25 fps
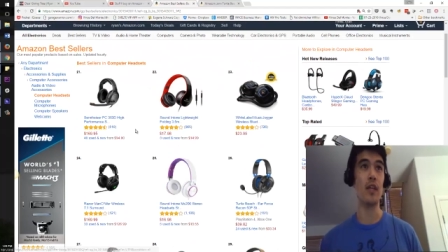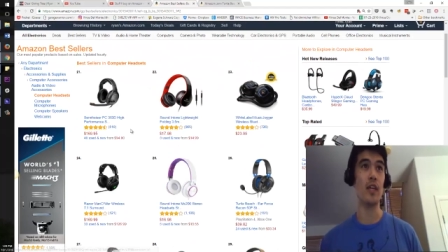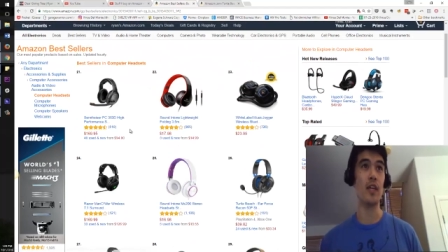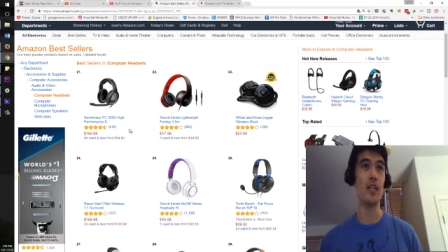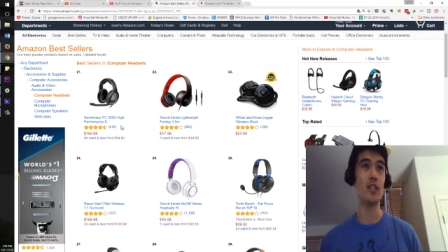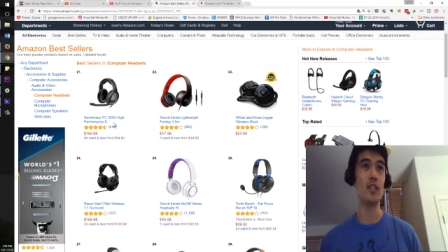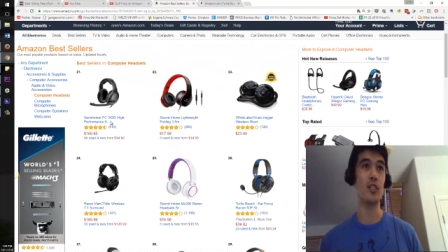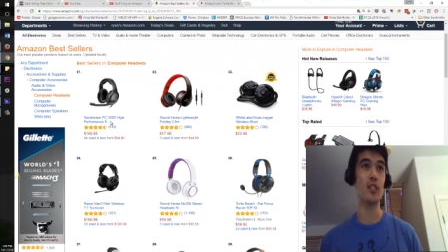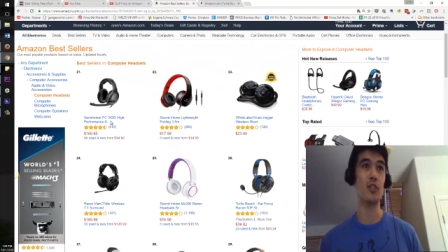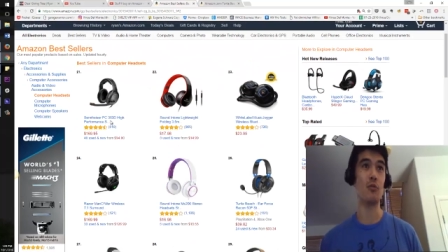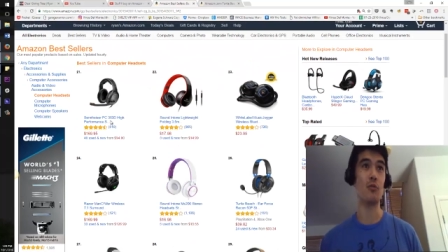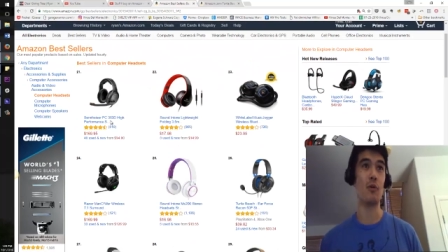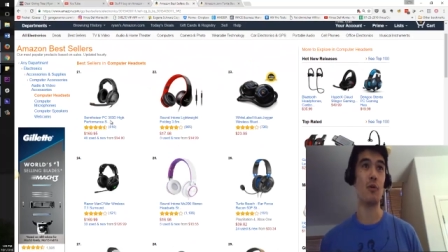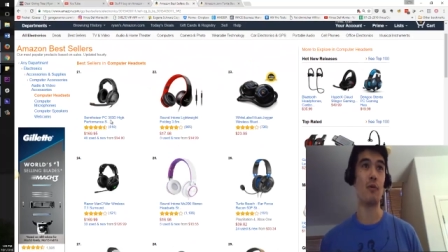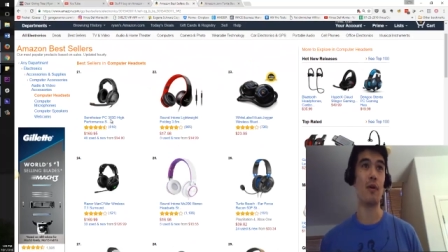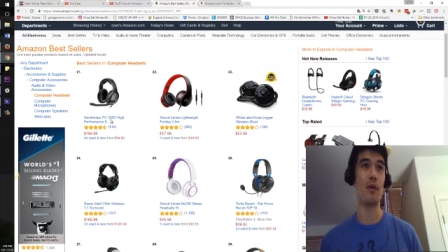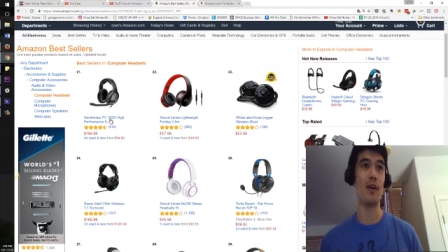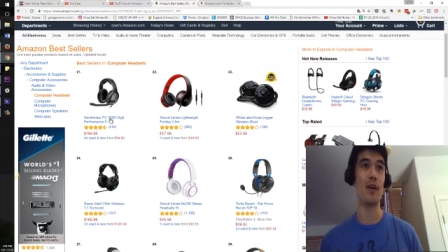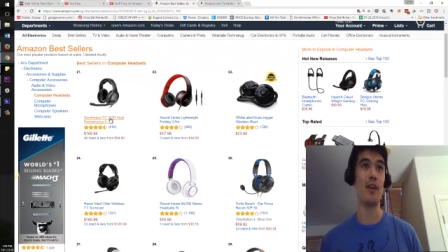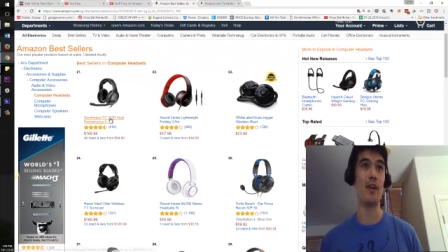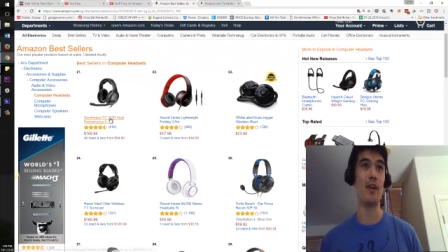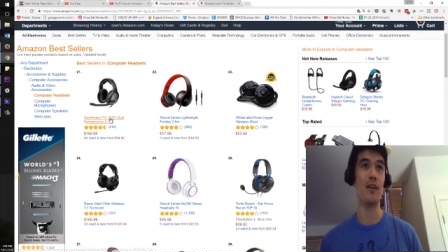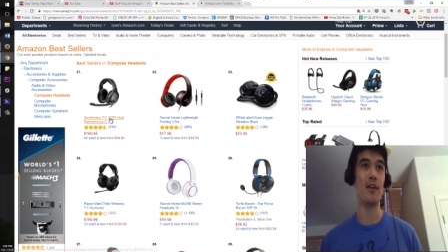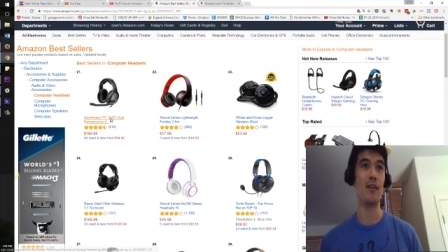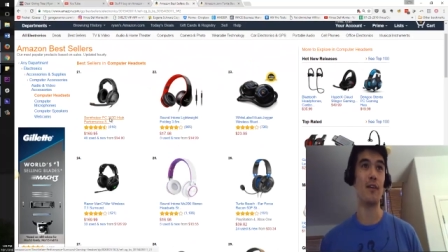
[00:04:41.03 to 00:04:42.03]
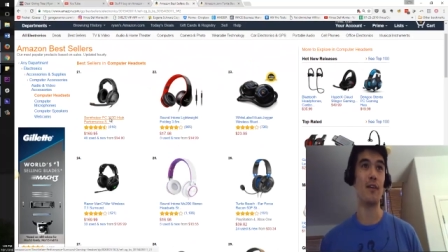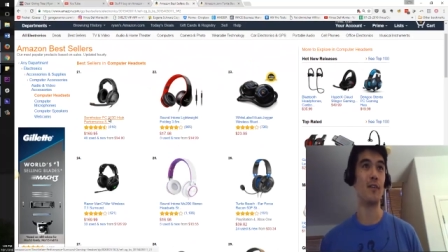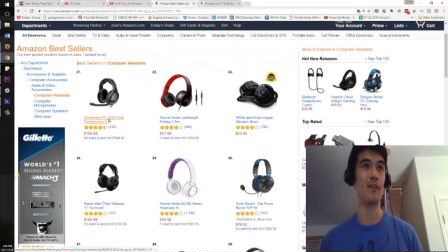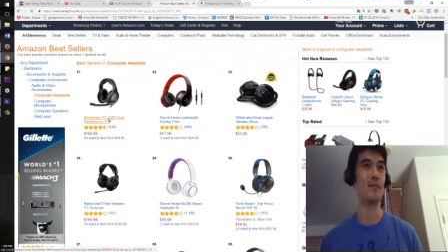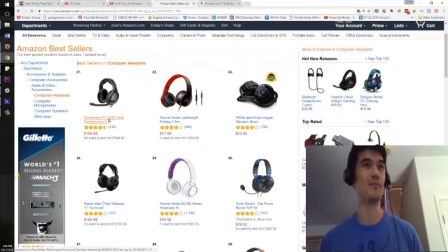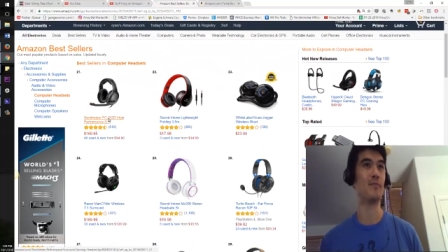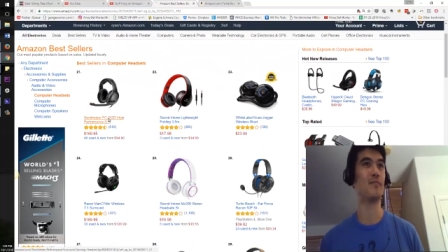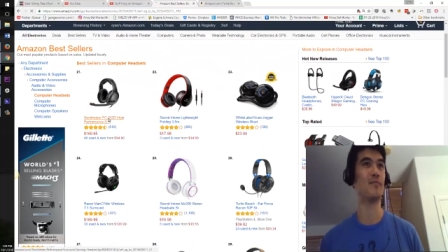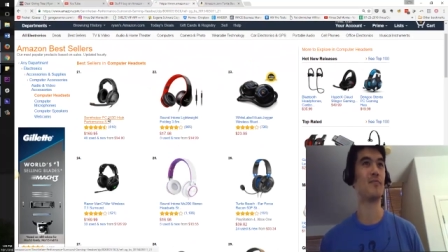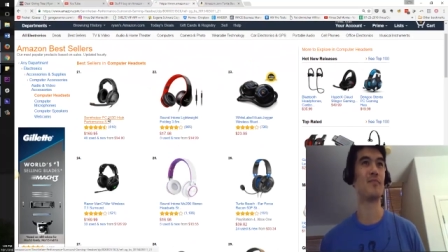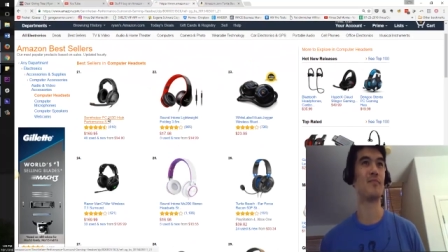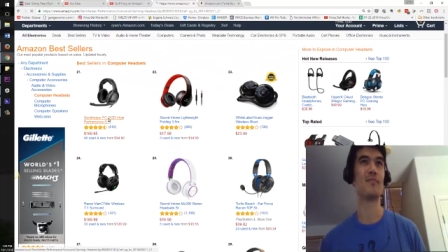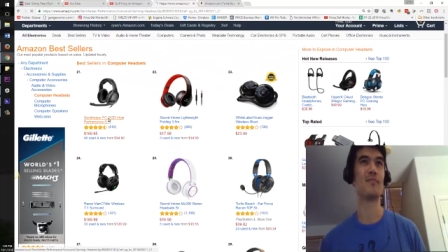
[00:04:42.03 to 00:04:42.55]
Yeah, this is the one right here.
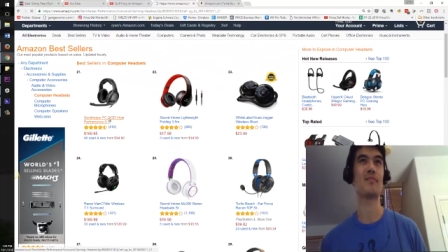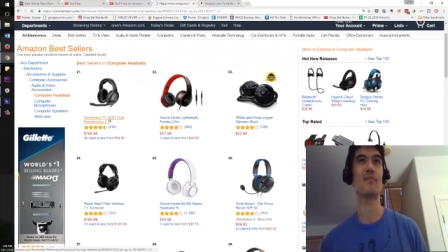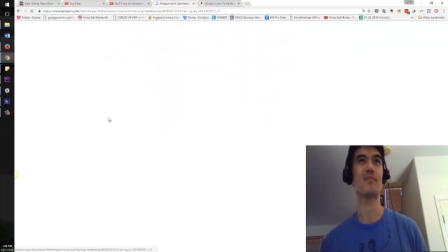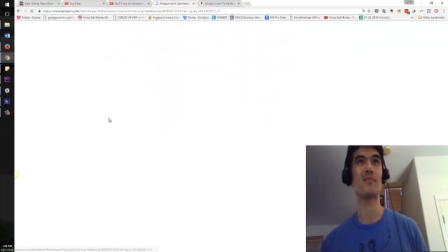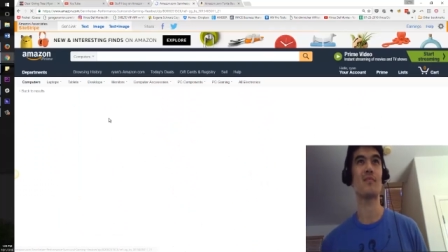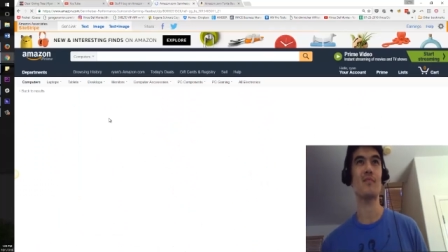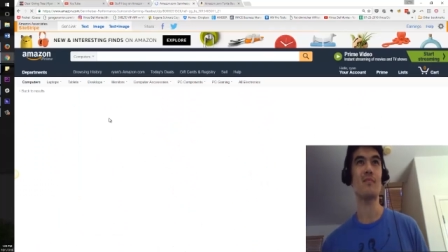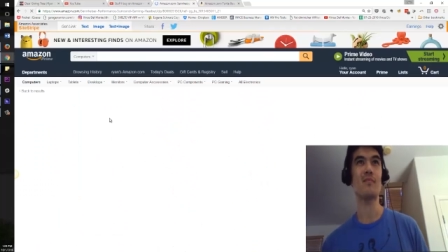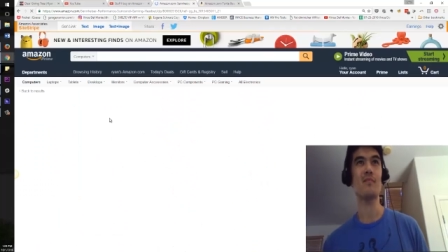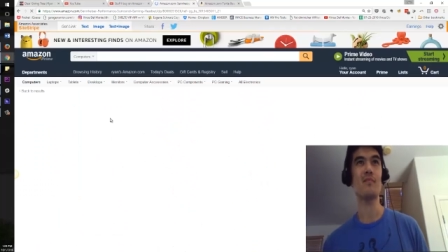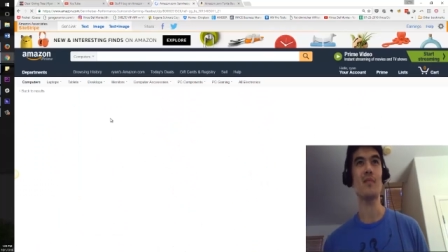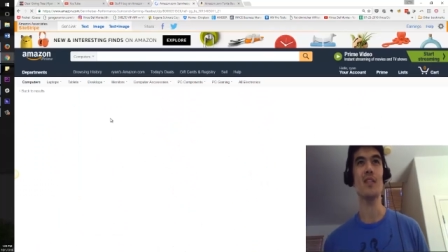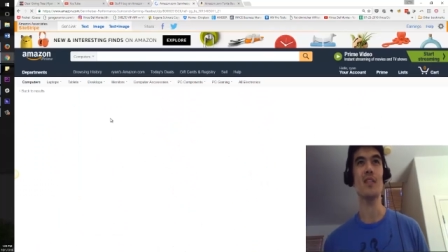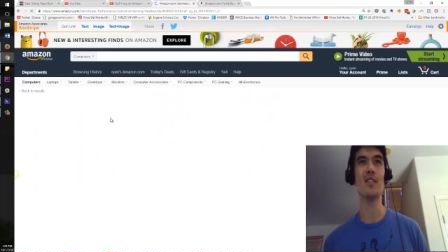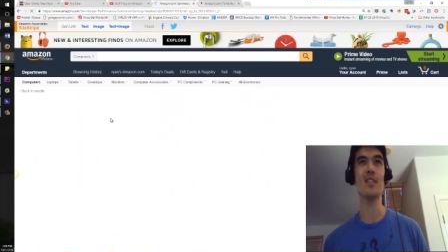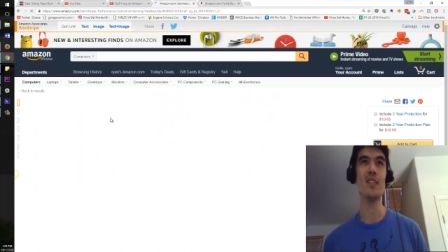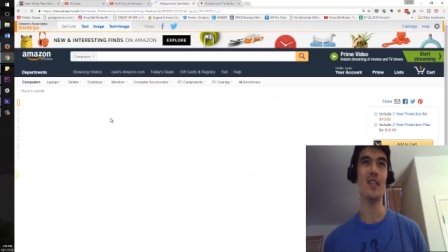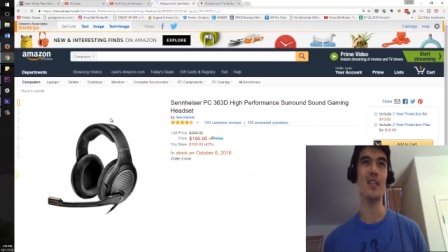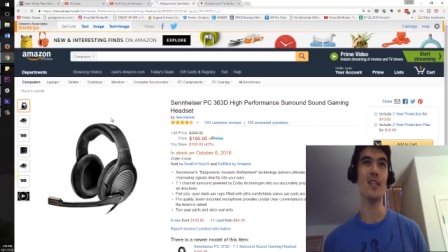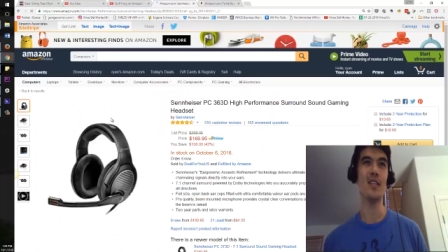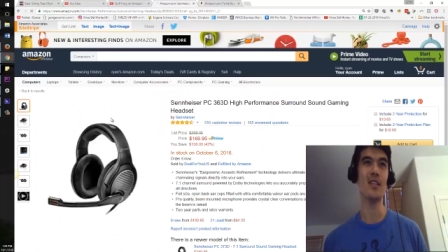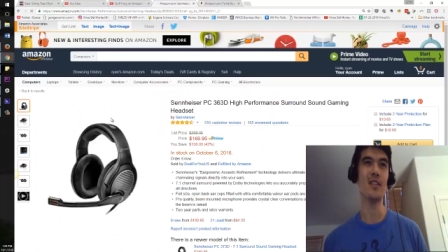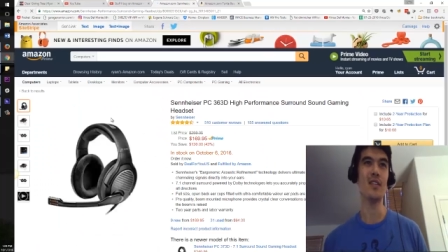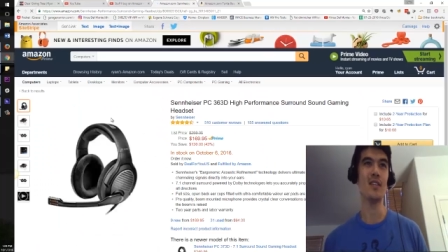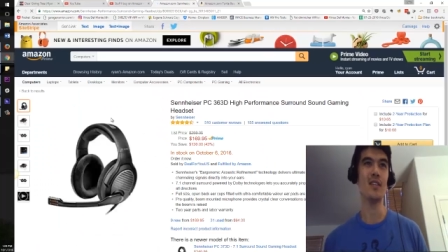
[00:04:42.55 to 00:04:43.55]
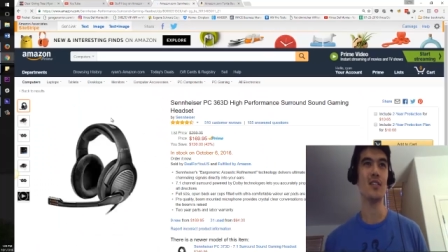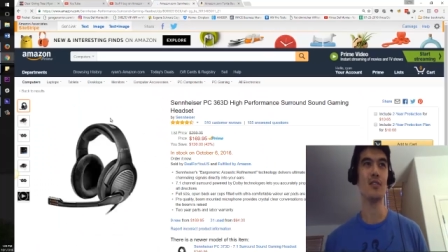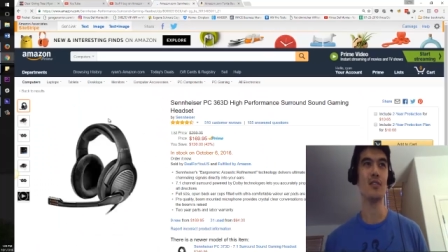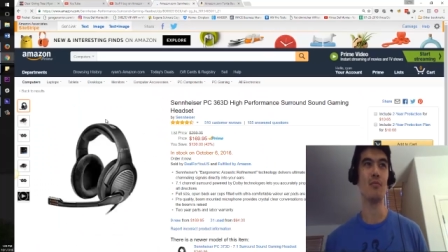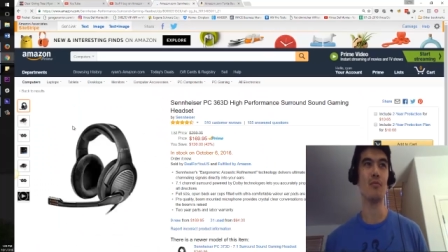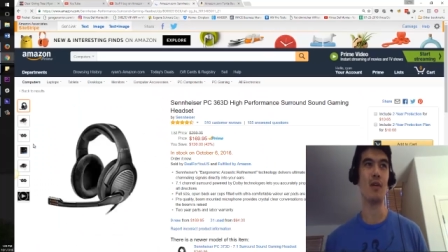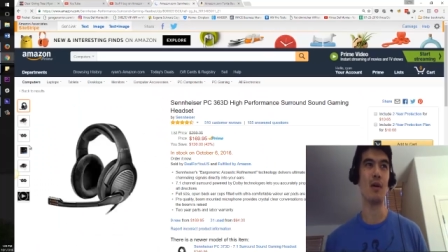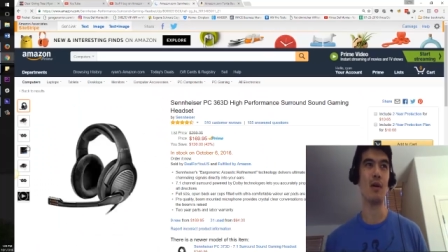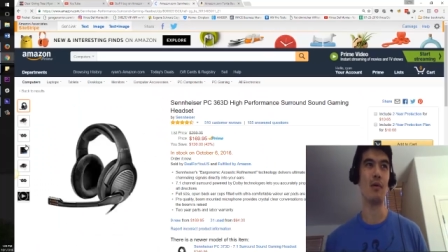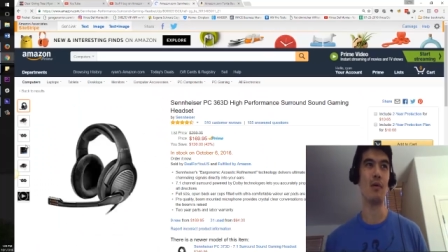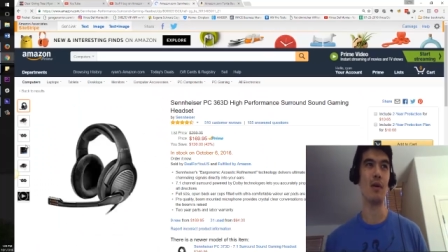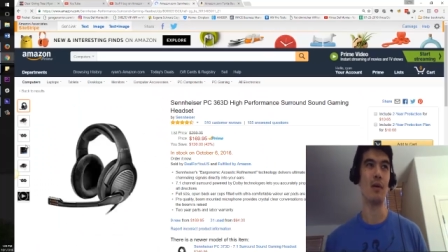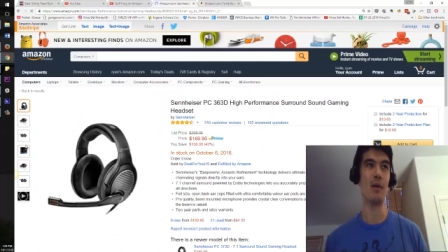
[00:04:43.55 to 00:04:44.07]
See, this is the
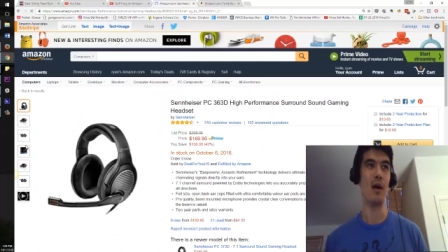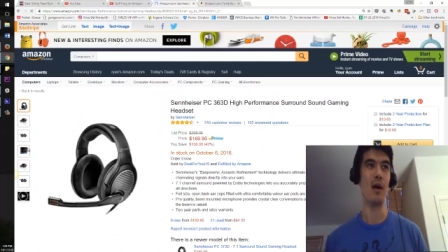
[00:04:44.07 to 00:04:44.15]
one I want.